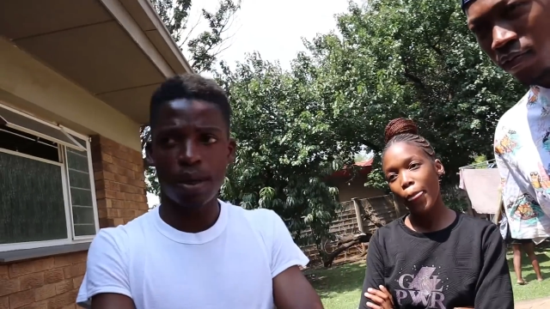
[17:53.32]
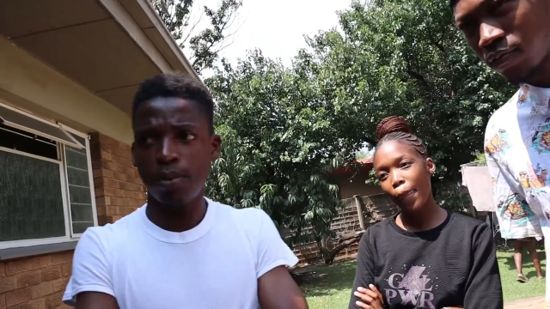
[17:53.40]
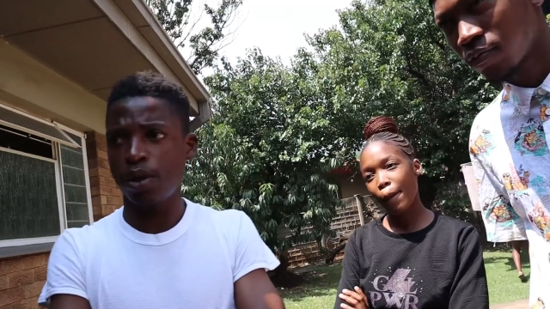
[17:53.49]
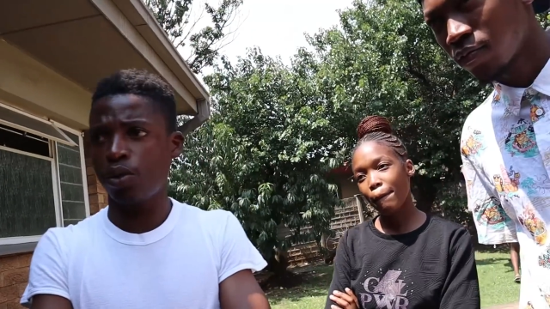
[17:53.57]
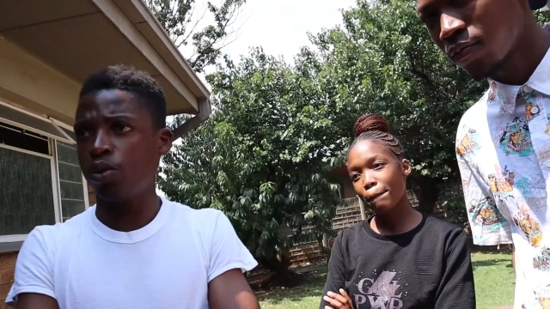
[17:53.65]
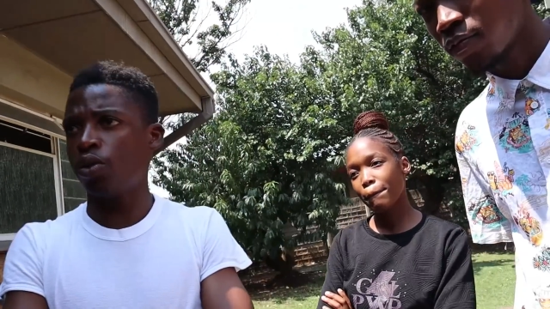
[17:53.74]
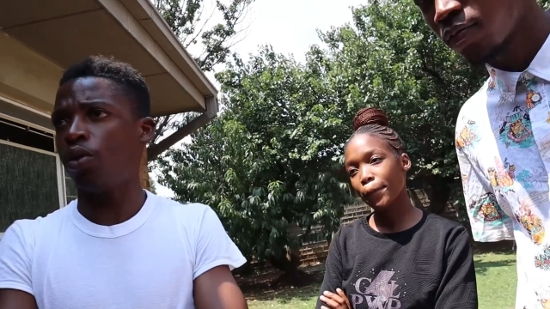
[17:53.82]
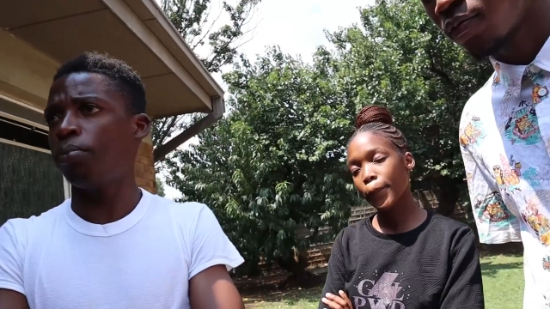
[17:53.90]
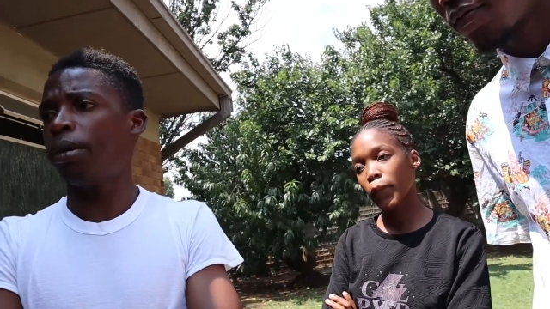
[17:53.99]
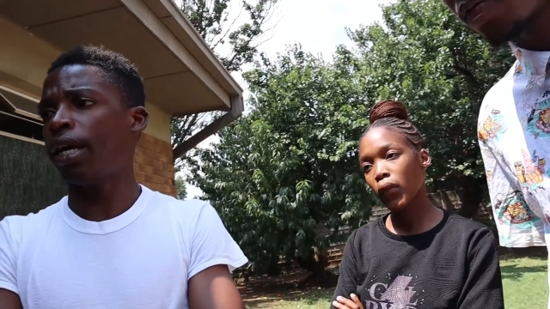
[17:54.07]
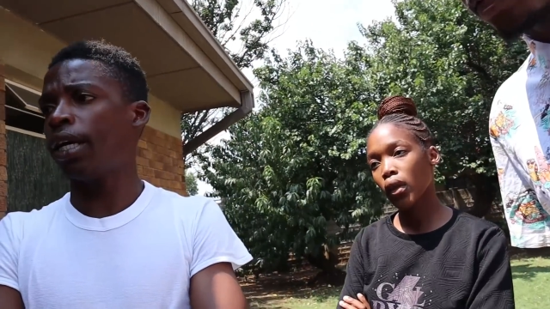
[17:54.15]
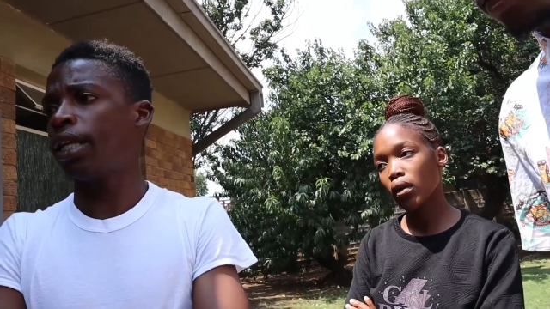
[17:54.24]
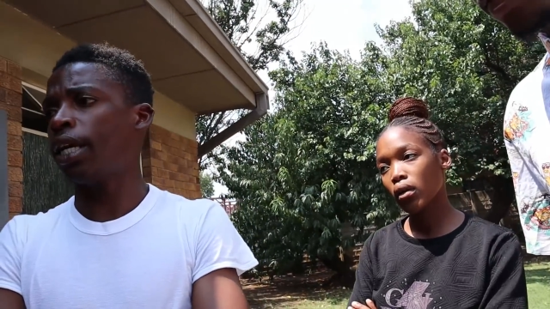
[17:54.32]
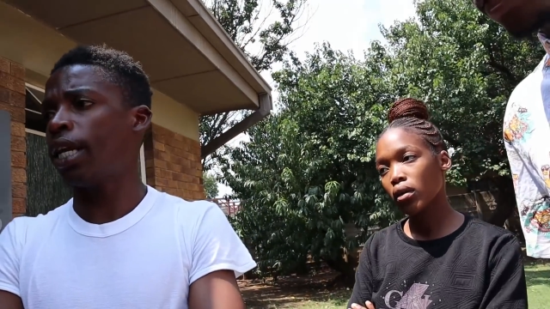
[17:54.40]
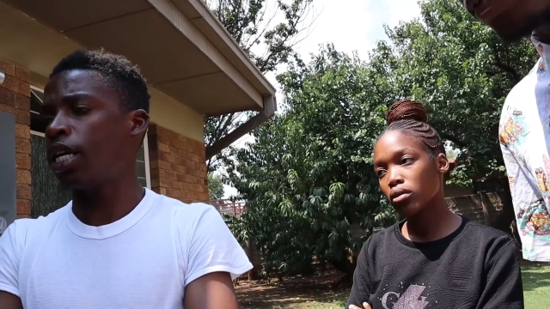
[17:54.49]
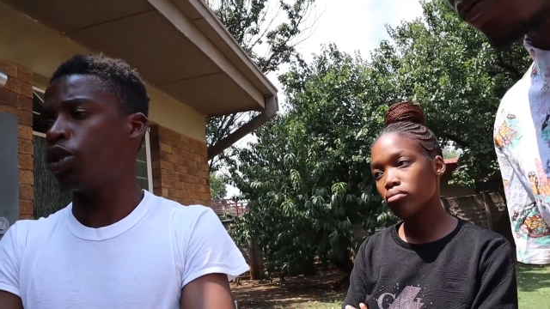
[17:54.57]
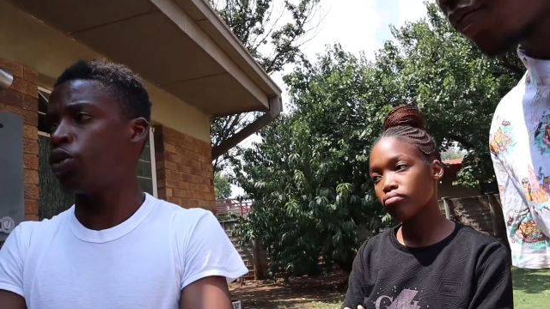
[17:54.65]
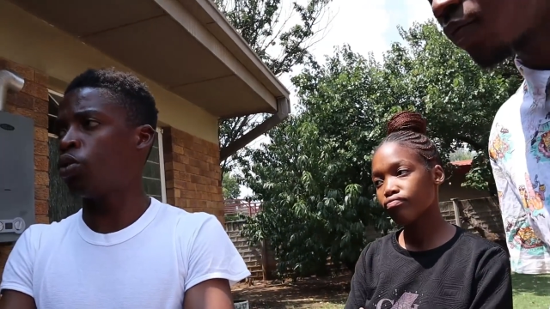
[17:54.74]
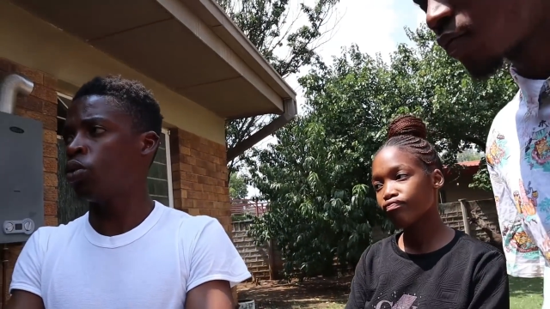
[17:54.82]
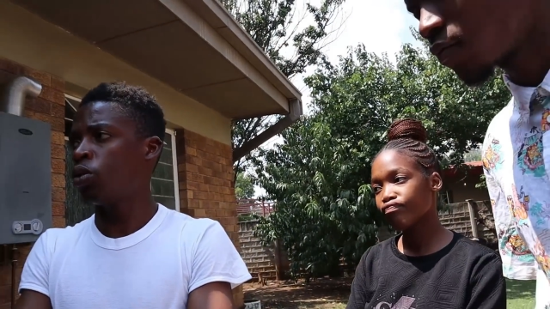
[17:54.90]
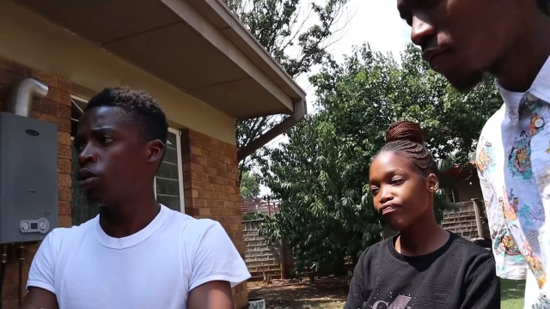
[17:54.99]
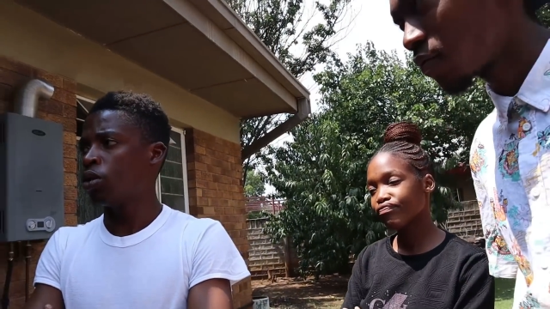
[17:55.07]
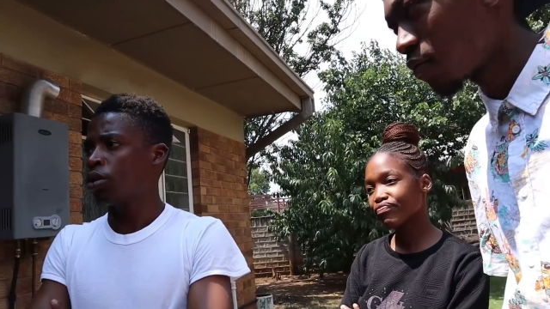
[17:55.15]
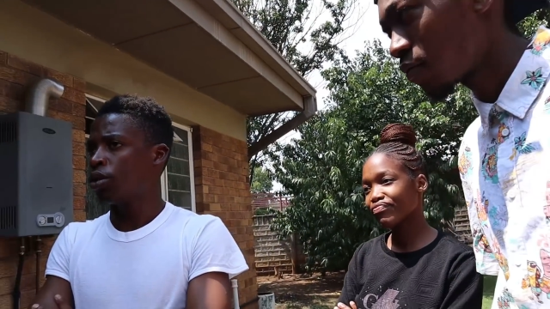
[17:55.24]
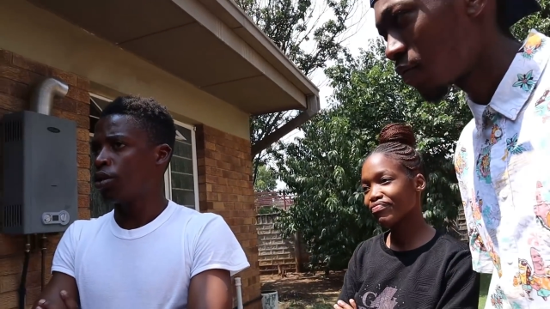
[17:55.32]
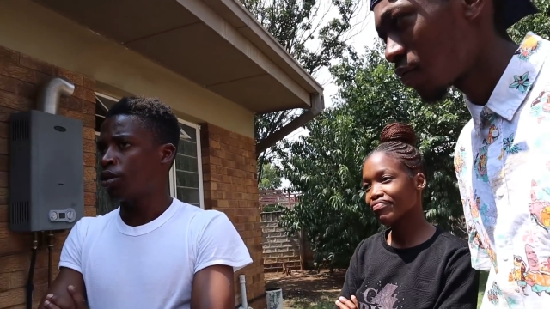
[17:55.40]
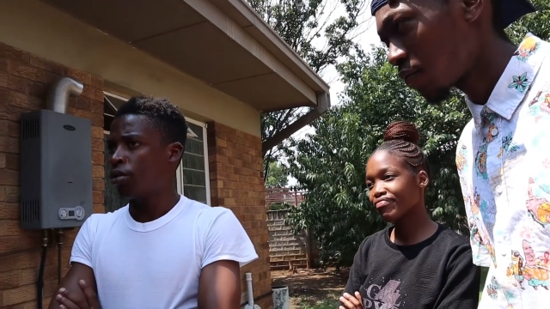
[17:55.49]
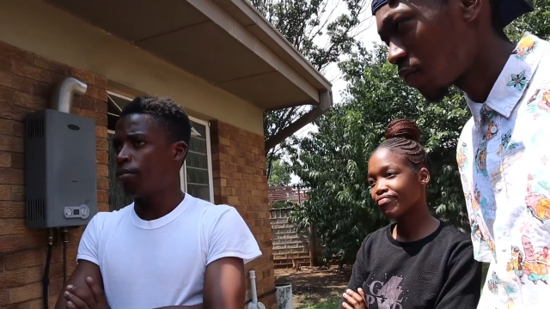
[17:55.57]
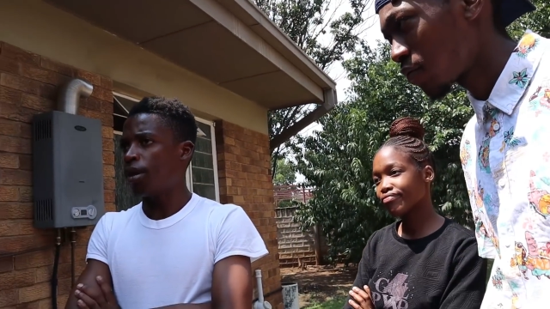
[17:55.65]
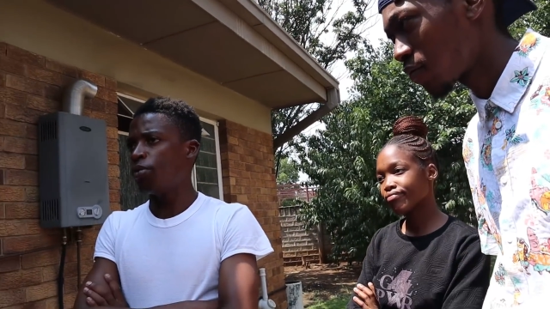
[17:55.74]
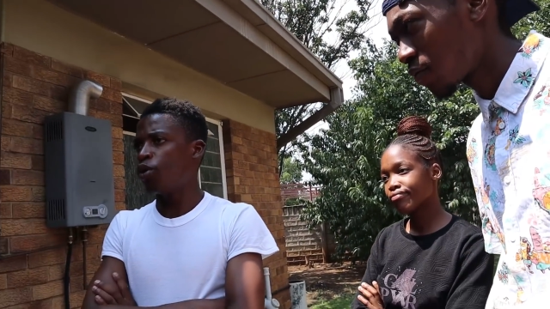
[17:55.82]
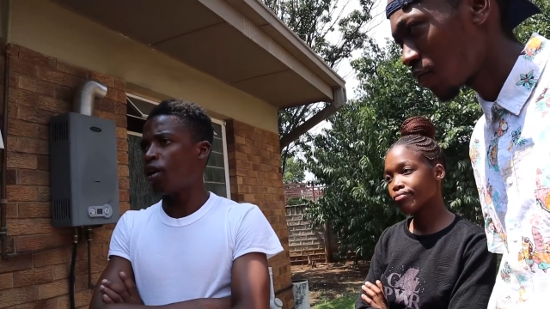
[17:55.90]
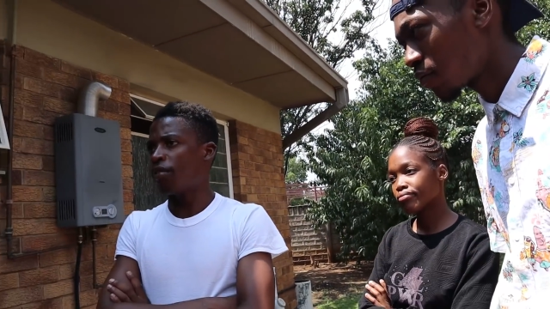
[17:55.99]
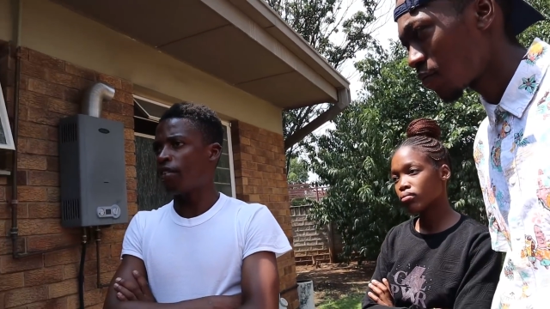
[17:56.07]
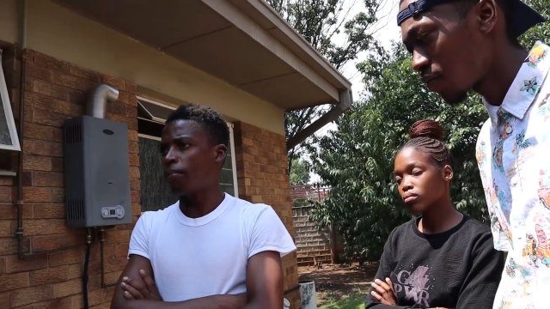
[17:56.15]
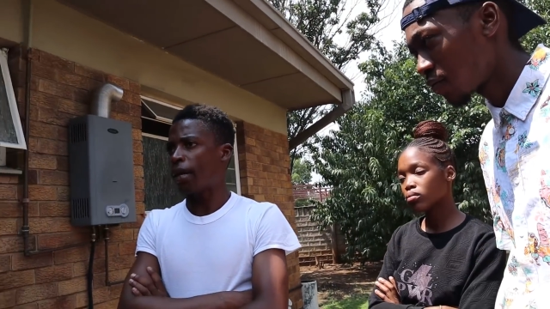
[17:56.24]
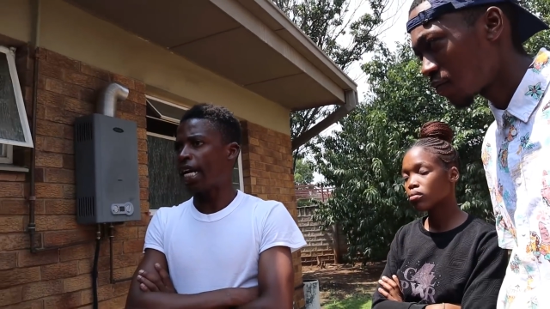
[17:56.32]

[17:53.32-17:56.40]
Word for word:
Speaker 1: maybe you know better than I do. Maybe you have a